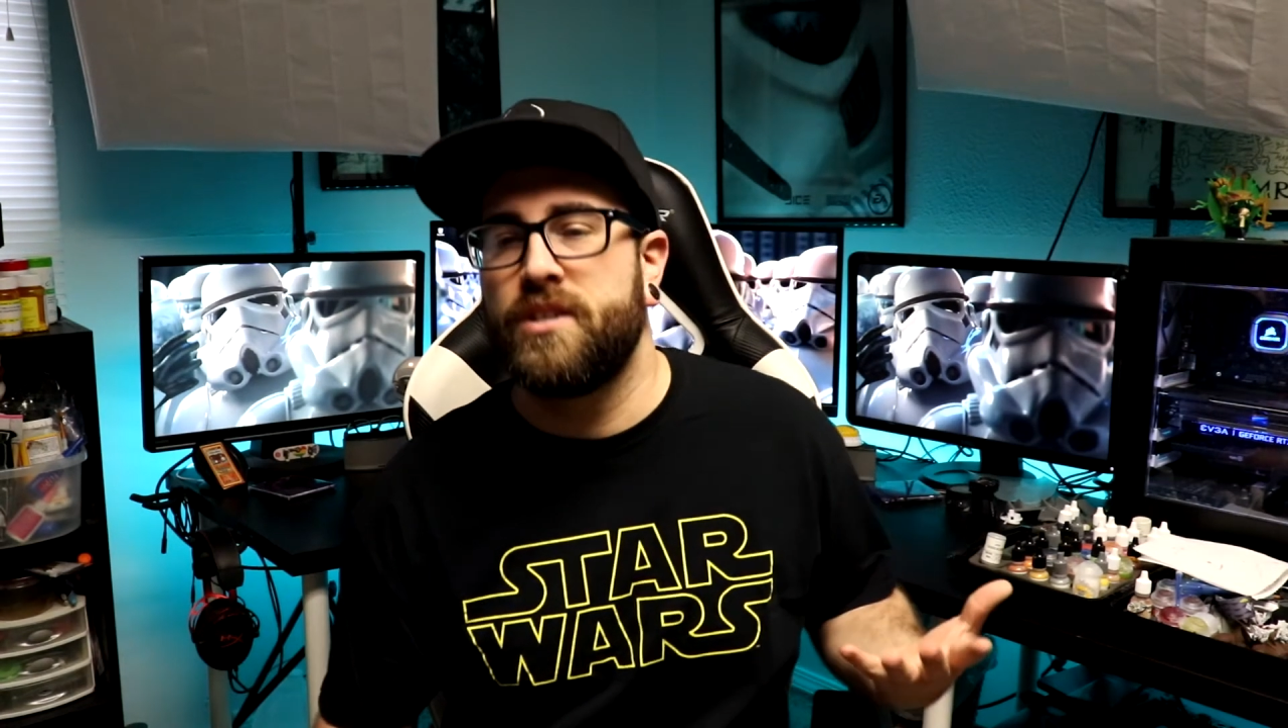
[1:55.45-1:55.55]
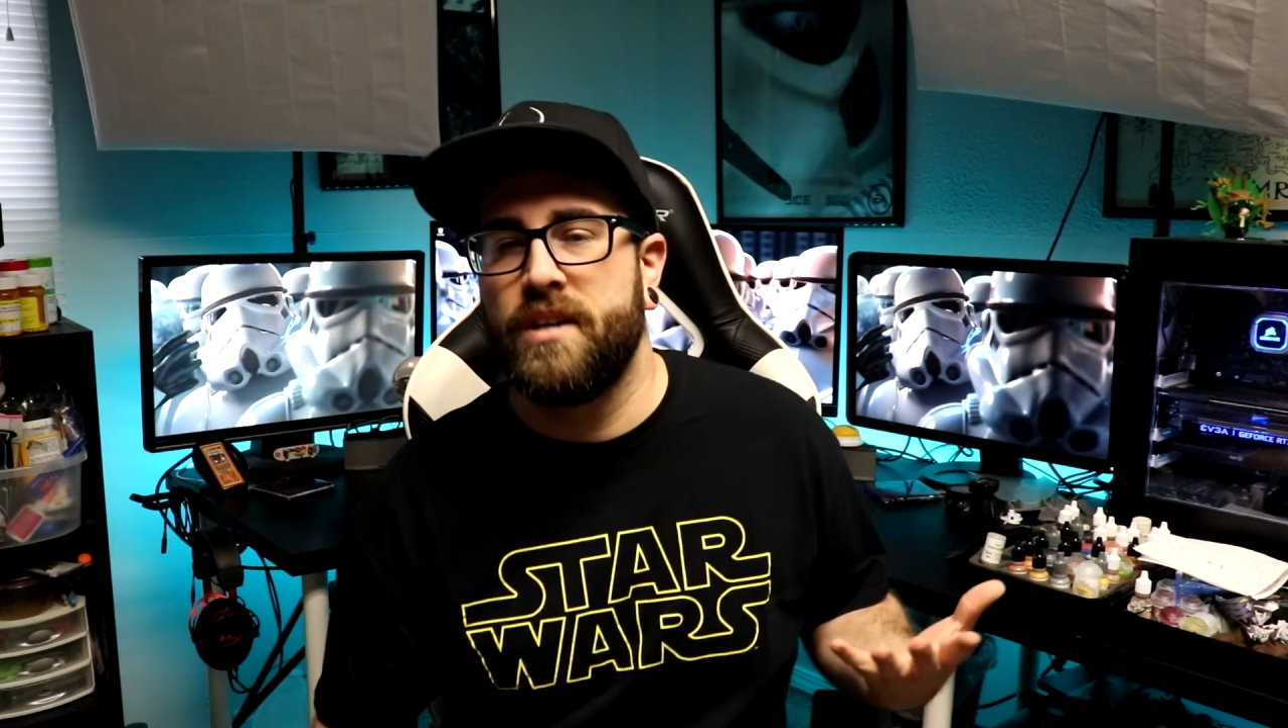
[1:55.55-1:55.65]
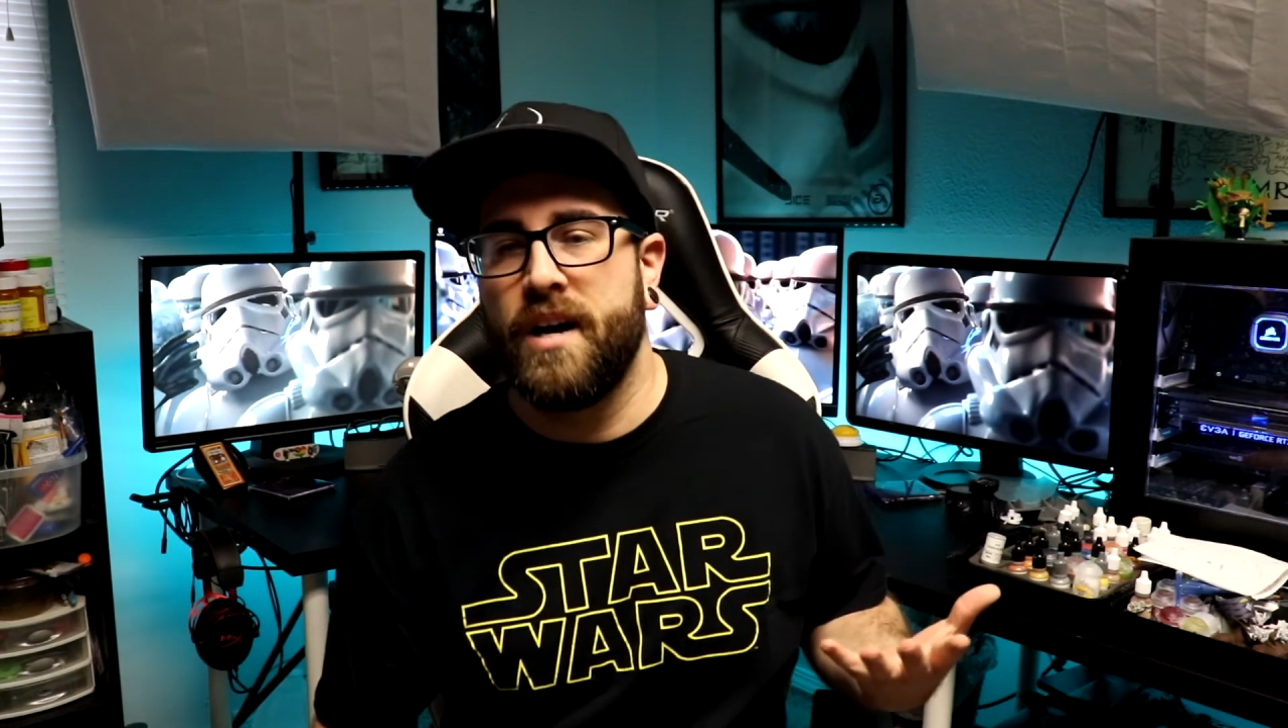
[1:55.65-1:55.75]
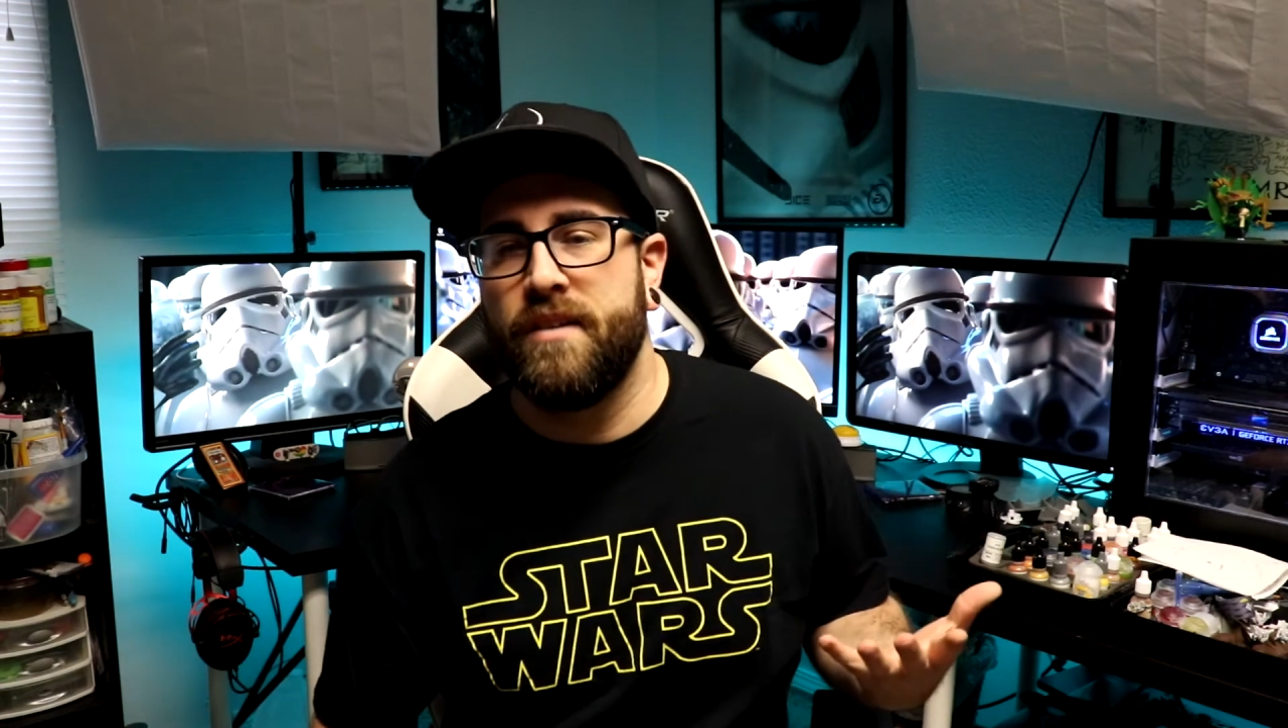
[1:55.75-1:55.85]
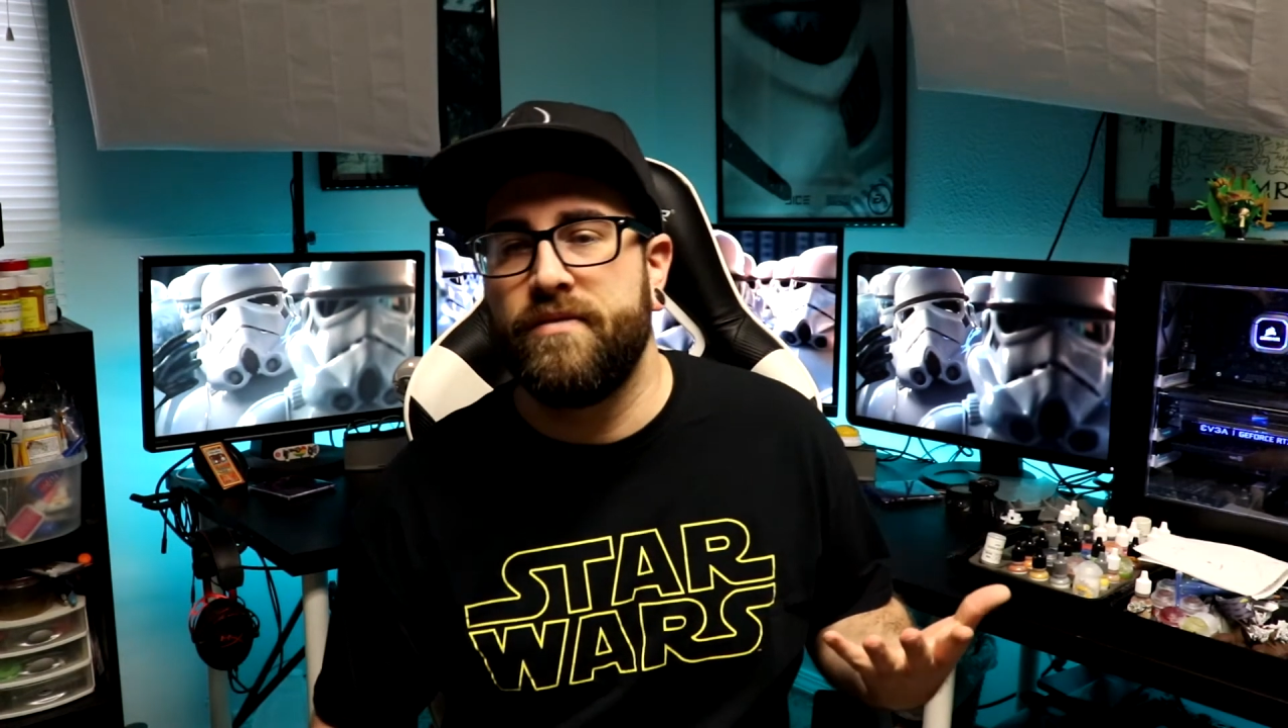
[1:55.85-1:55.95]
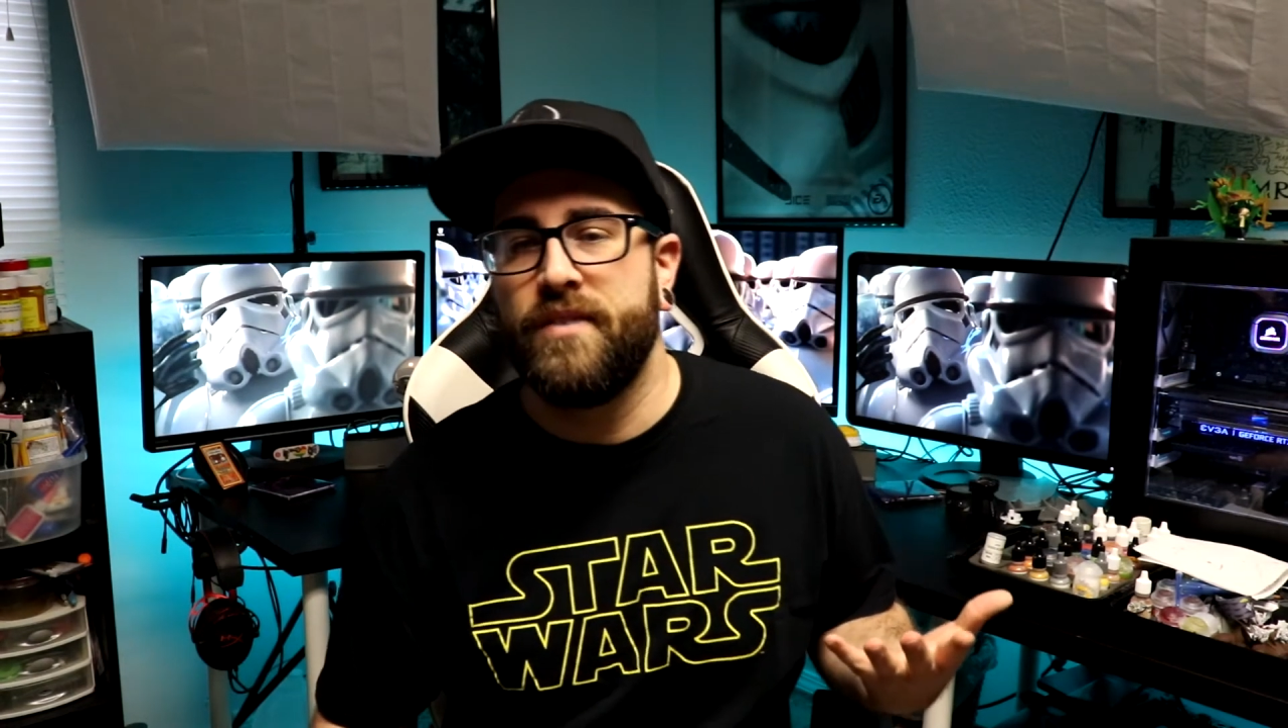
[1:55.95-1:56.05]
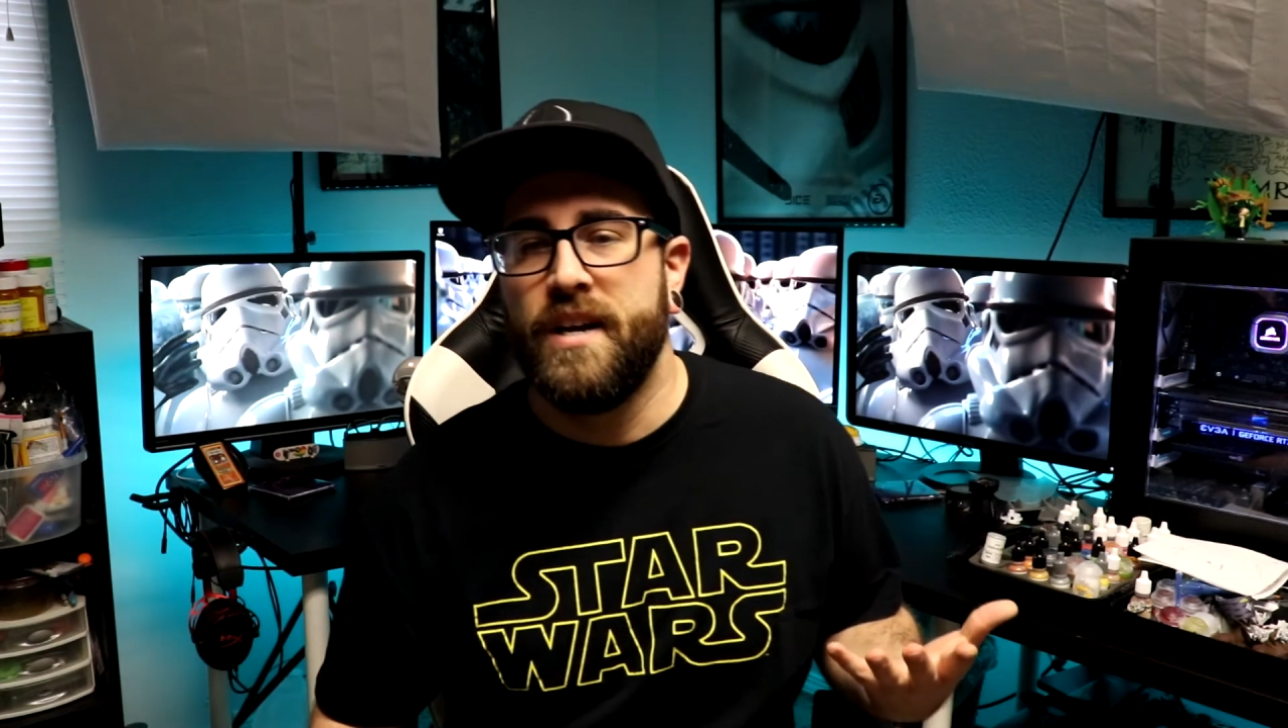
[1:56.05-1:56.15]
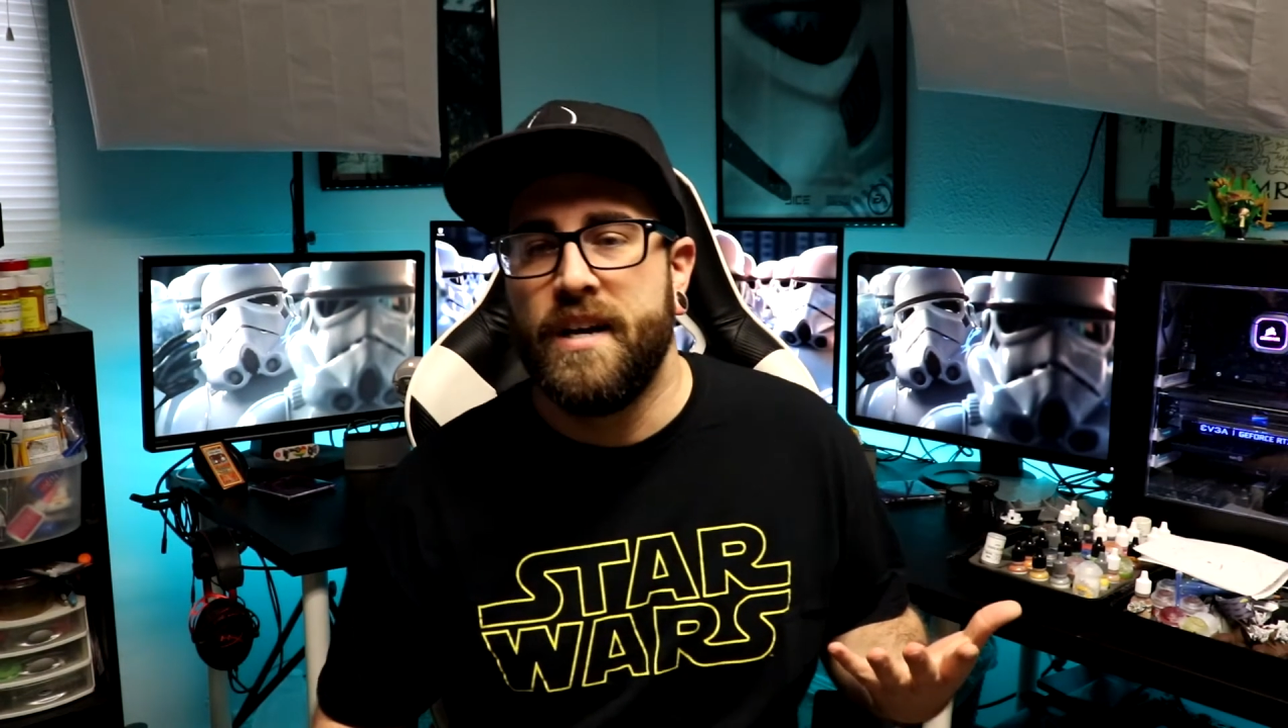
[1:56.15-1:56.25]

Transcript: enough